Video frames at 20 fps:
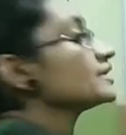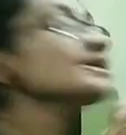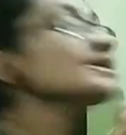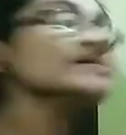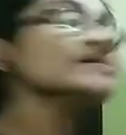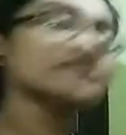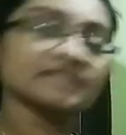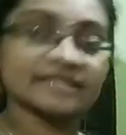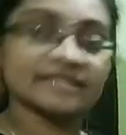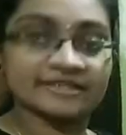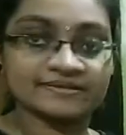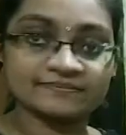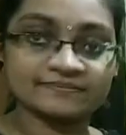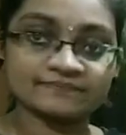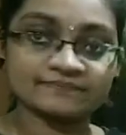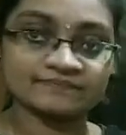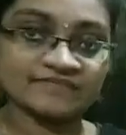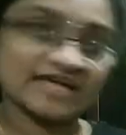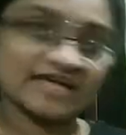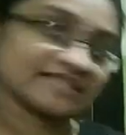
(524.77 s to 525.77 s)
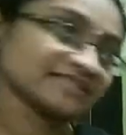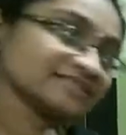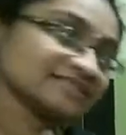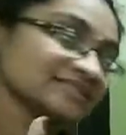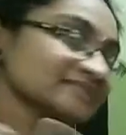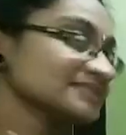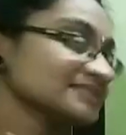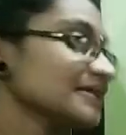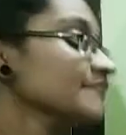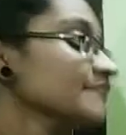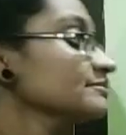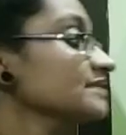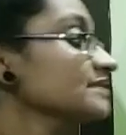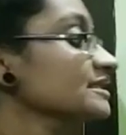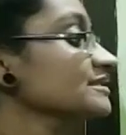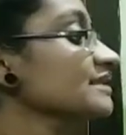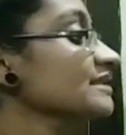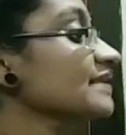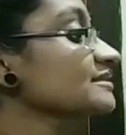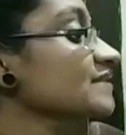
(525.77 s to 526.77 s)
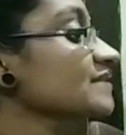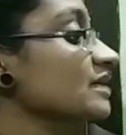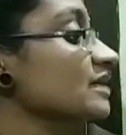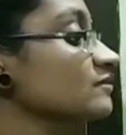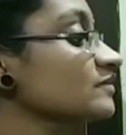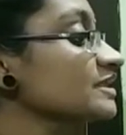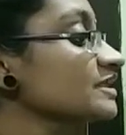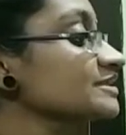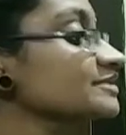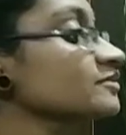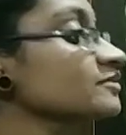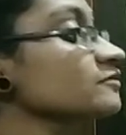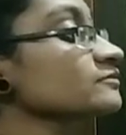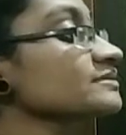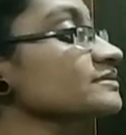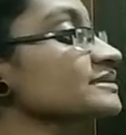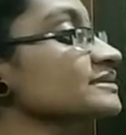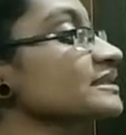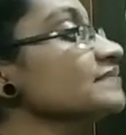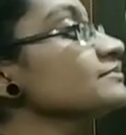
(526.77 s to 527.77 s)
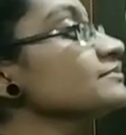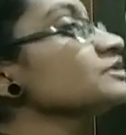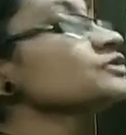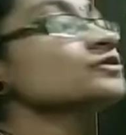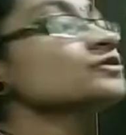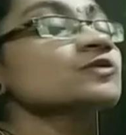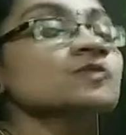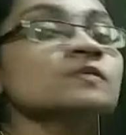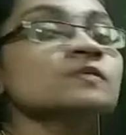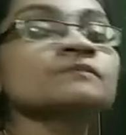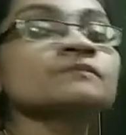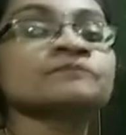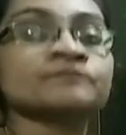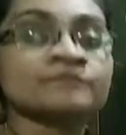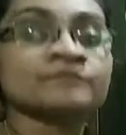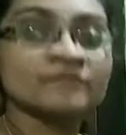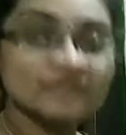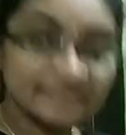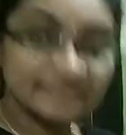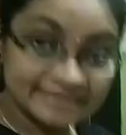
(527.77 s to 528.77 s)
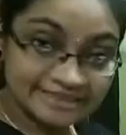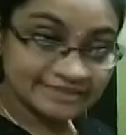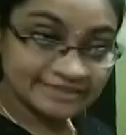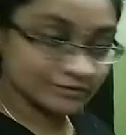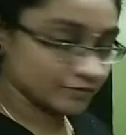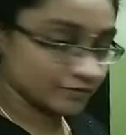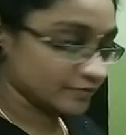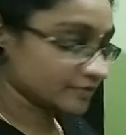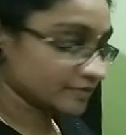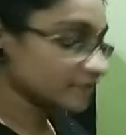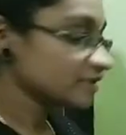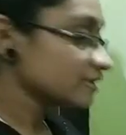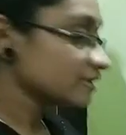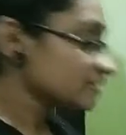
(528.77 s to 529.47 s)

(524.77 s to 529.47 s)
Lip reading: the lid. That is the same thing, that conversion of steam into liquid,